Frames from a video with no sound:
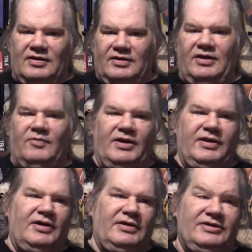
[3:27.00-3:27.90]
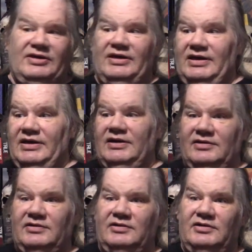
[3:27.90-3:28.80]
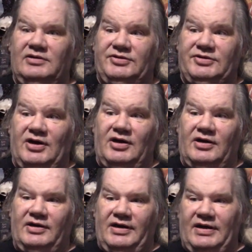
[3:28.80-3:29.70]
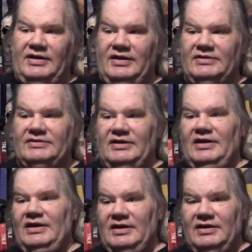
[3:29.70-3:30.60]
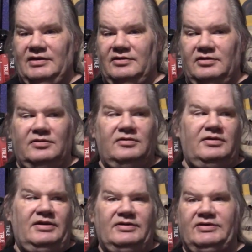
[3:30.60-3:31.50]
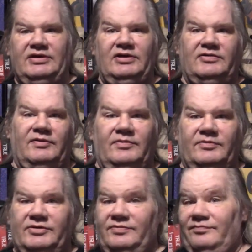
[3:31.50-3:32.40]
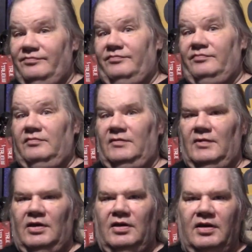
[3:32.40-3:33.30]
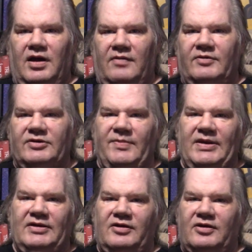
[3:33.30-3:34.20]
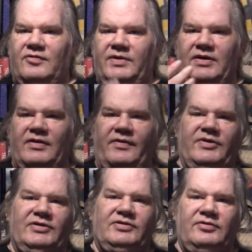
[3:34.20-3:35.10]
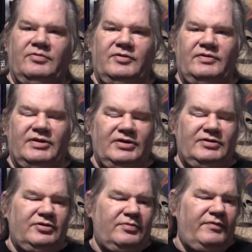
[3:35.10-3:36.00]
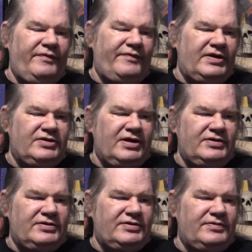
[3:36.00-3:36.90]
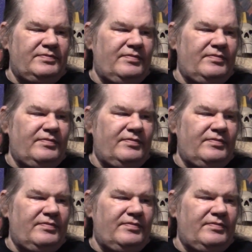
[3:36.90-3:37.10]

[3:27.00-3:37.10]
Leigh Whannell is in Saw, and he is in the Insidious films. Everyone's making their career off these two movie these two movie franchises.